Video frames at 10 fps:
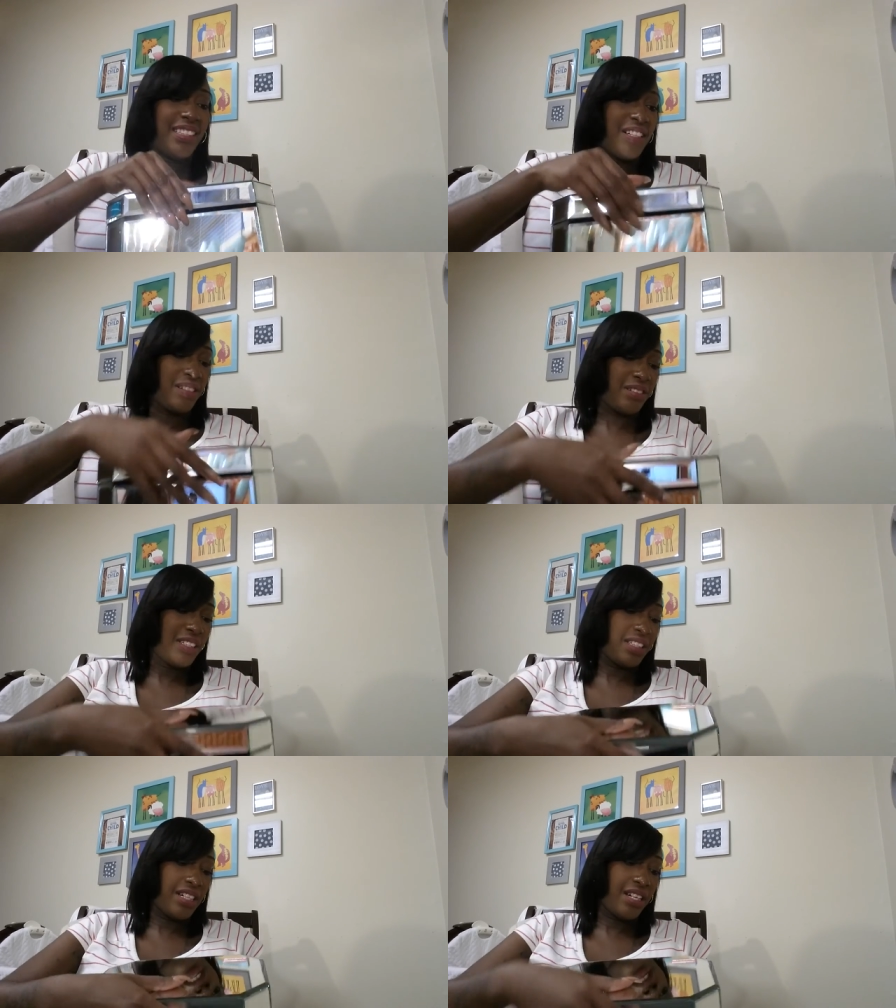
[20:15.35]
Uh oh
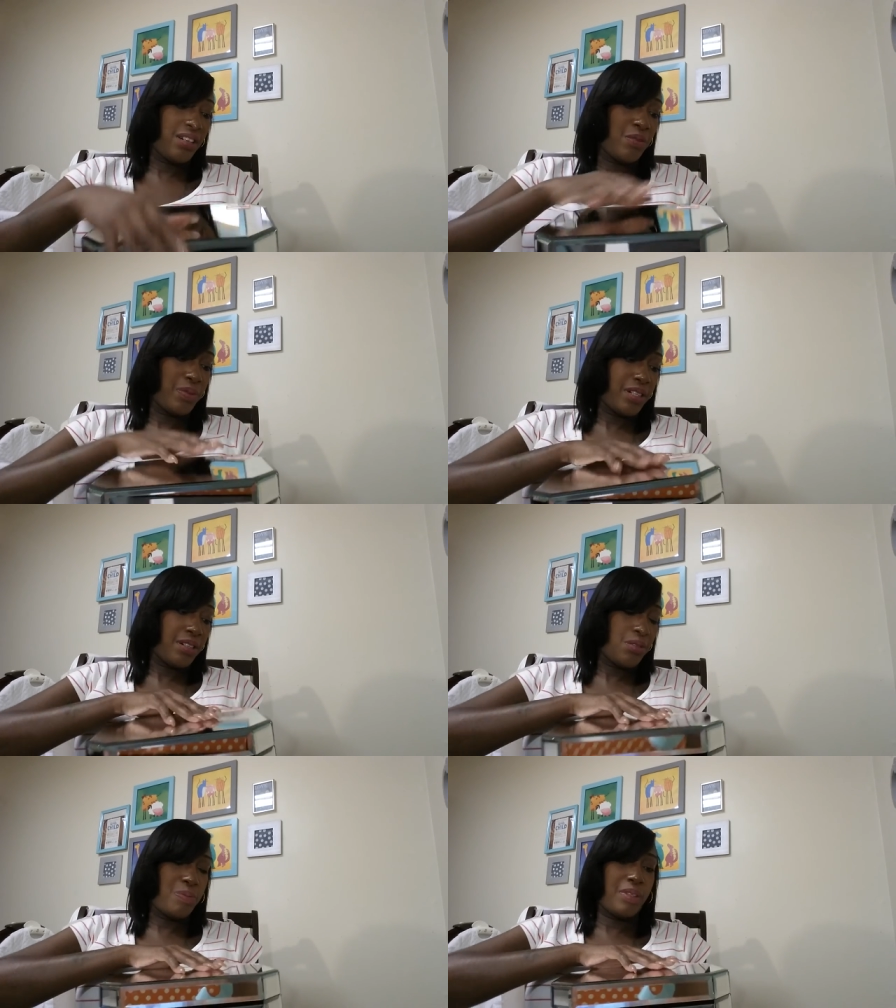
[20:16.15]
let's see how I open it.
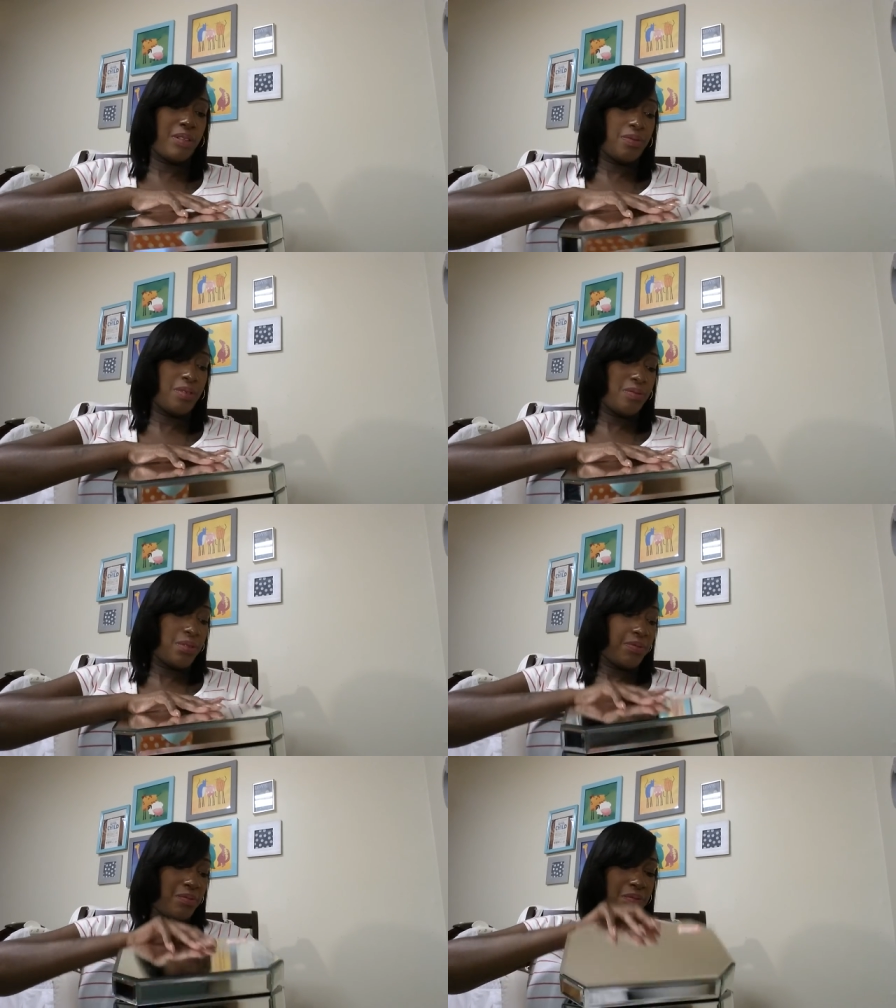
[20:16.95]
I opened it the wrong way.